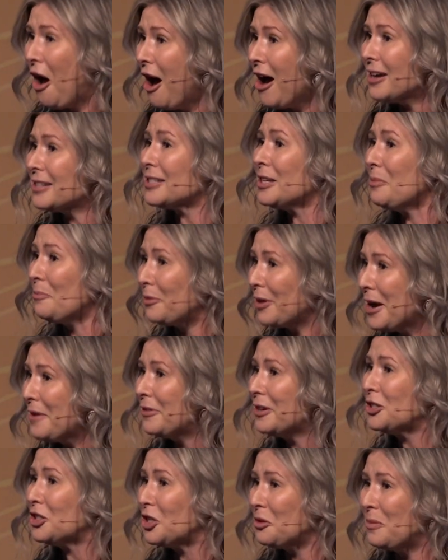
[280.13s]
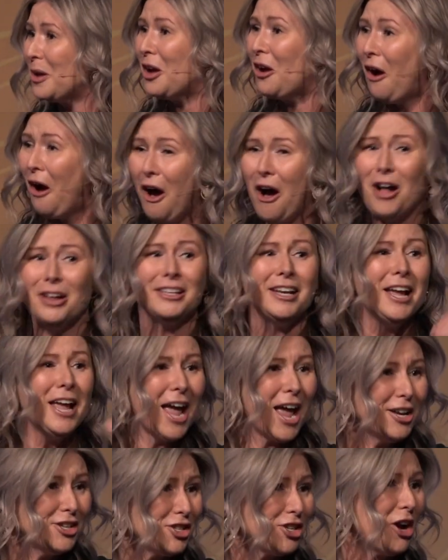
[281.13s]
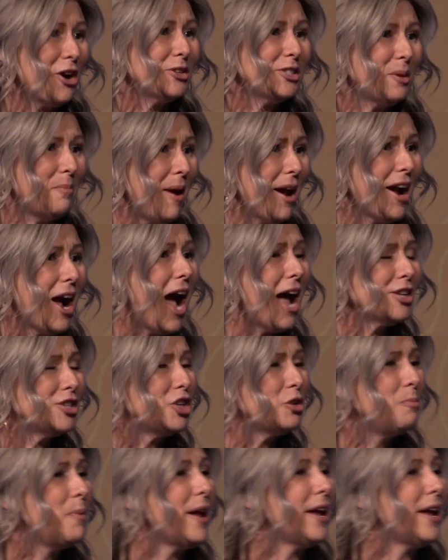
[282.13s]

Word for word: awesome privilege to be called and chosen by God, to